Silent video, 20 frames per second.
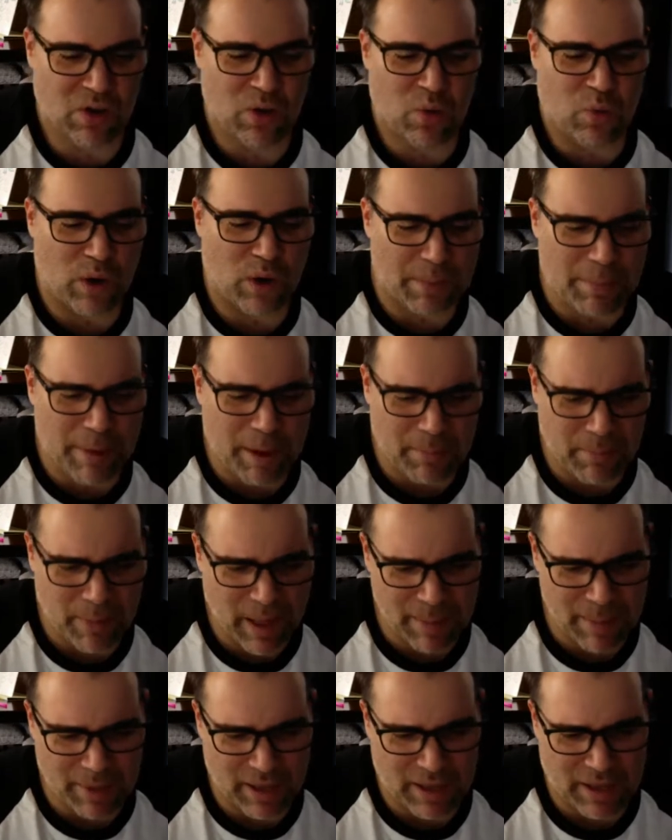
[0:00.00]
"What about
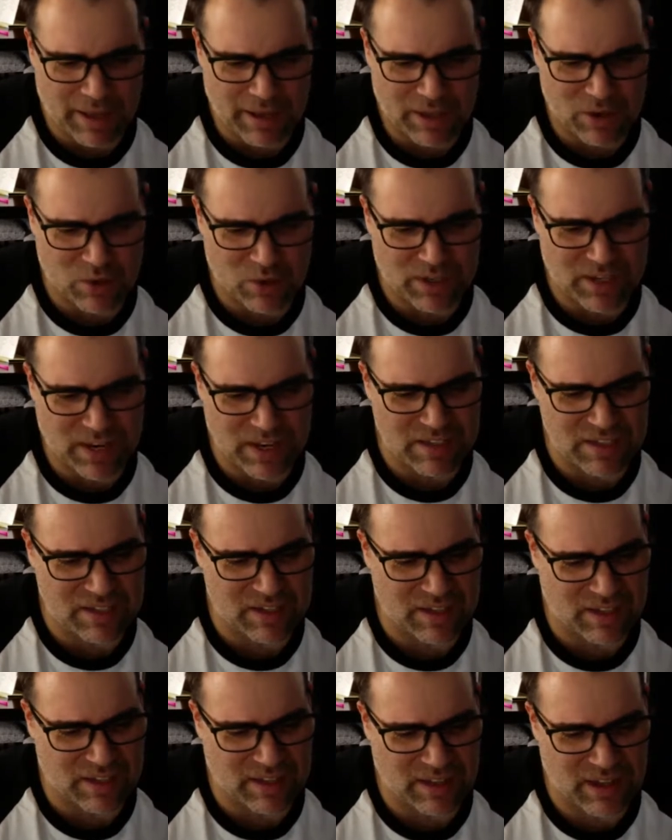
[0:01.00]
Mama and
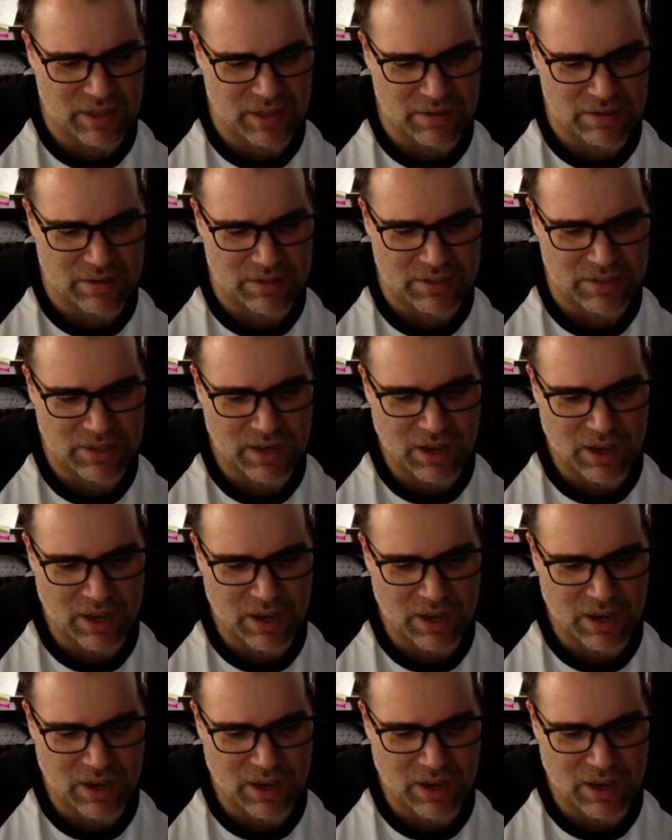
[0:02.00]
Hortensia and the others?